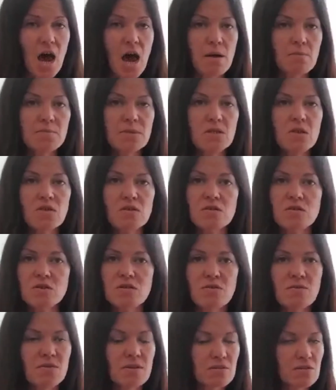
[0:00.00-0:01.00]
So there's
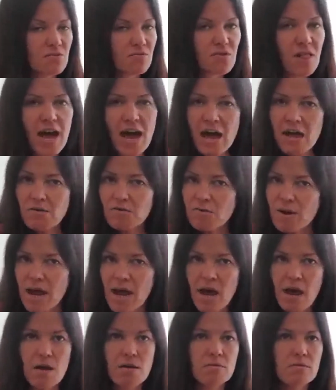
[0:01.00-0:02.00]
flat,
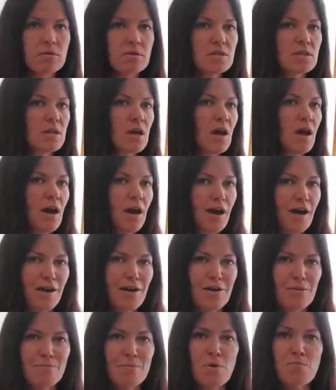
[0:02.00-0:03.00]
round,
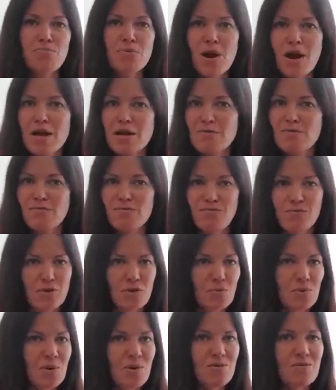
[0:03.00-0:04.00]
bright,
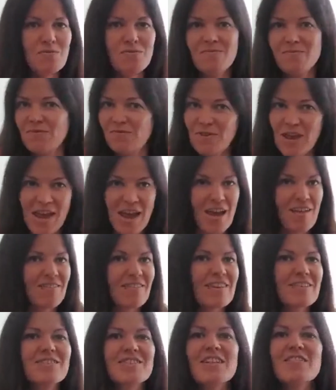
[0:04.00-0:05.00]
filbert, fan.
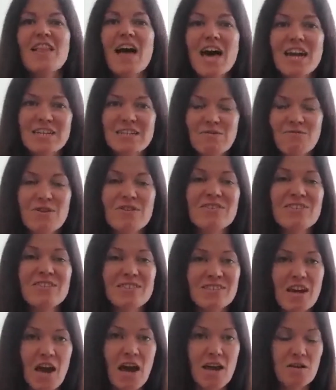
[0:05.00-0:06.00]
There's a lot of different
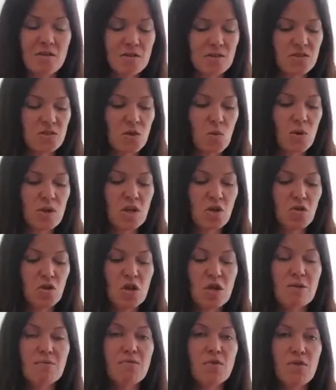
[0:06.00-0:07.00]
styles. So when you're
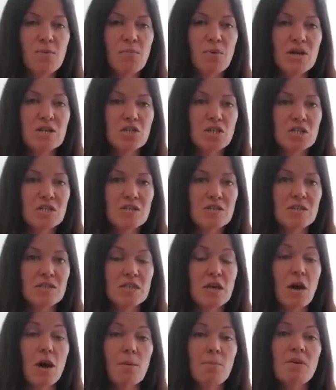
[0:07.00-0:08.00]
looking for the brushes,
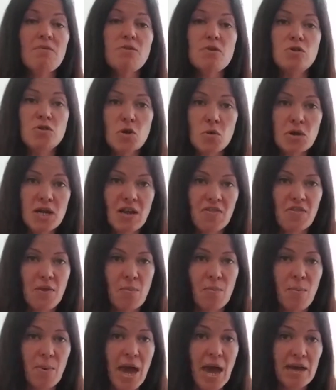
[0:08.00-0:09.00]
if you don't get the
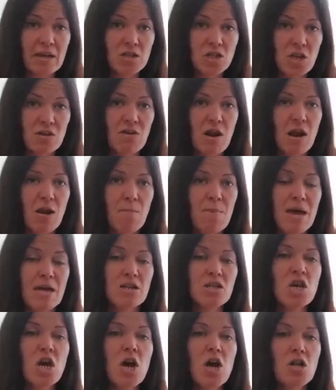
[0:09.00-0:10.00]
package, I
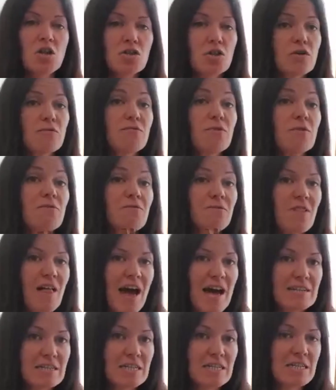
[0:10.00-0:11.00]
recommend look for
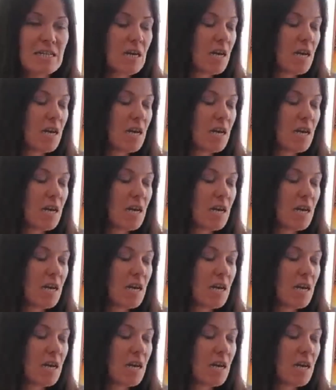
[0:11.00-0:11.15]
flat.